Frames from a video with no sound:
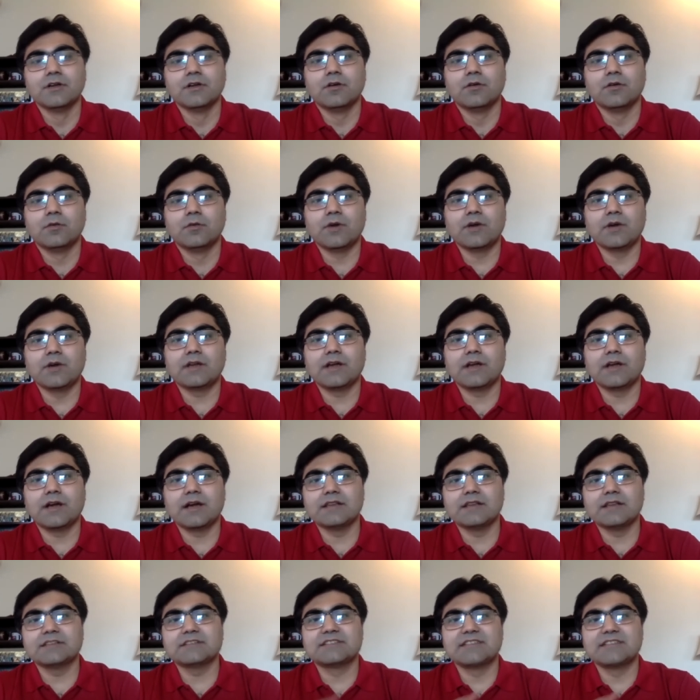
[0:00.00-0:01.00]
what are
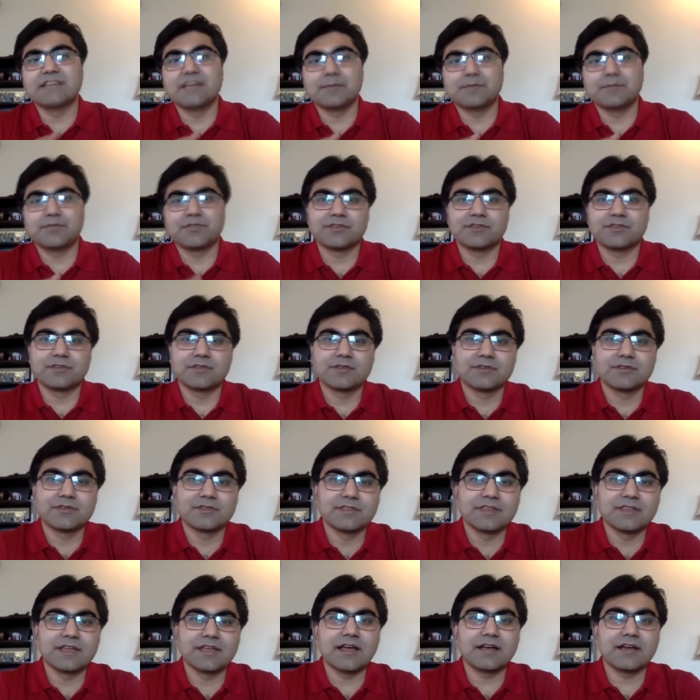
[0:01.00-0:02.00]
the steps
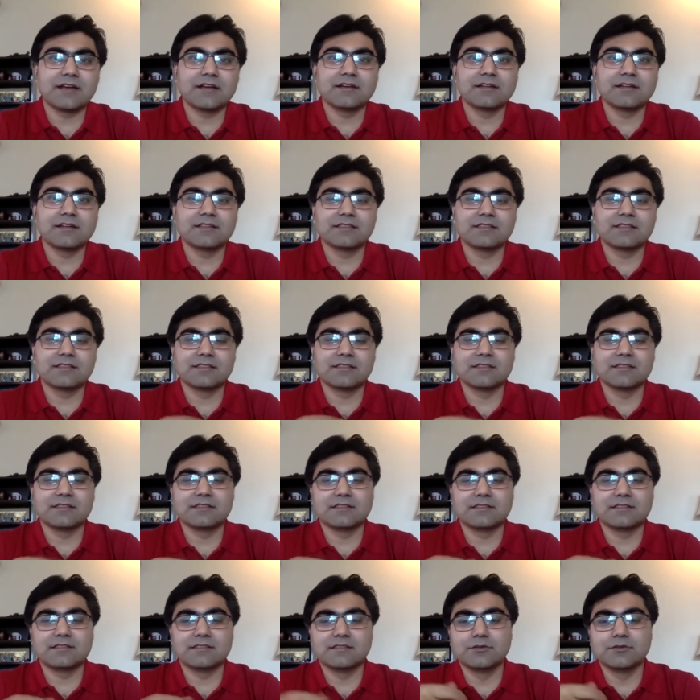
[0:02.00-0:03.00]
that
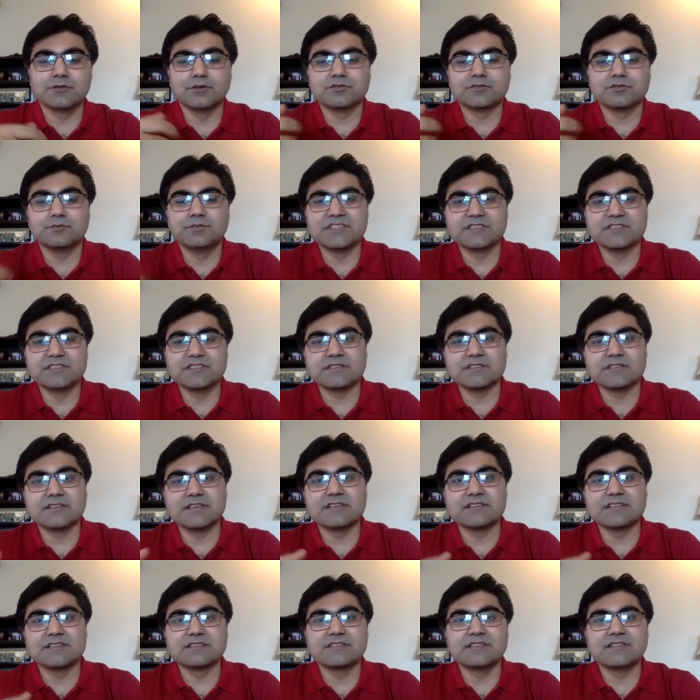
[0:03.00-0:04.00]
those
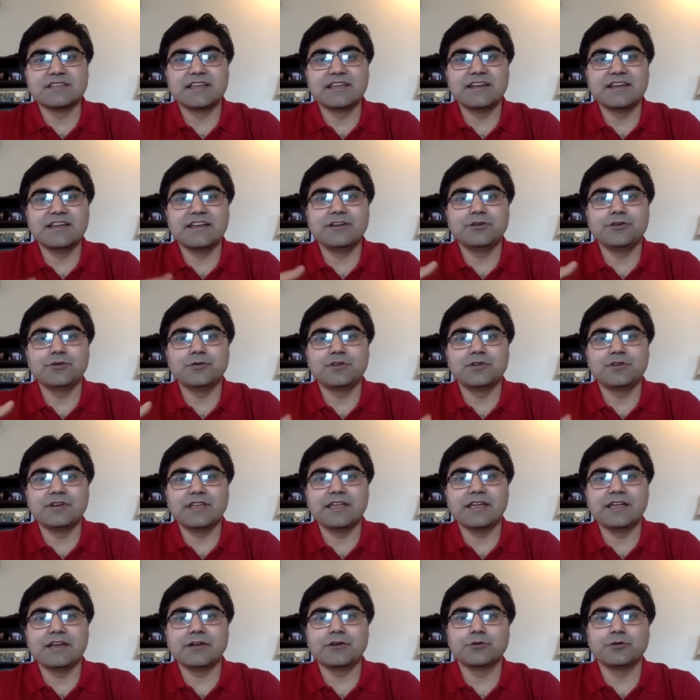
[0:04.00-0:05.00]
businesses they need to
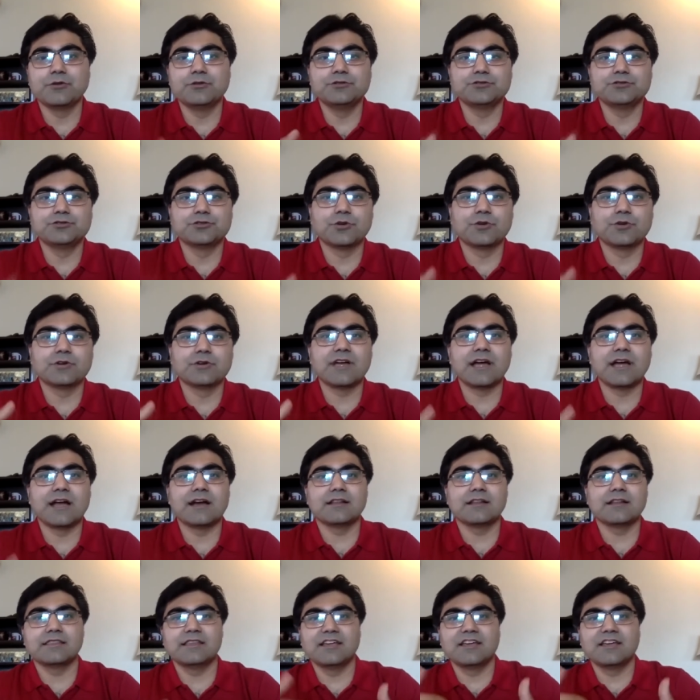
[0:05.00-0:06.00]
take to ensure
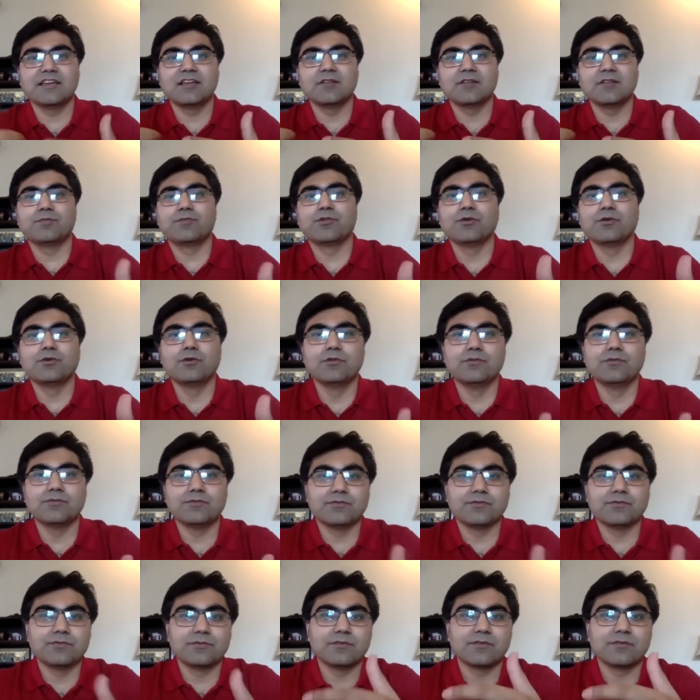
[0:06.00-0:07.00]
that they can prove
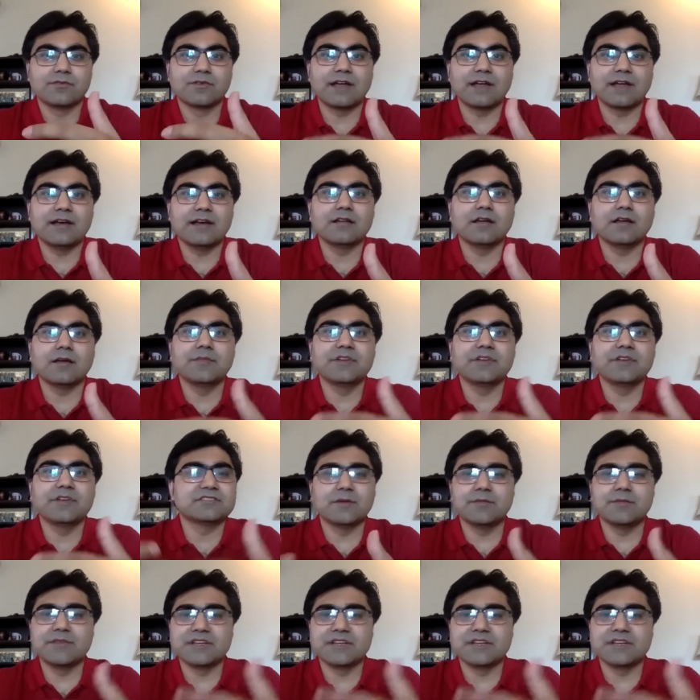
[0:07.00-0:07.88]
right? I mean, some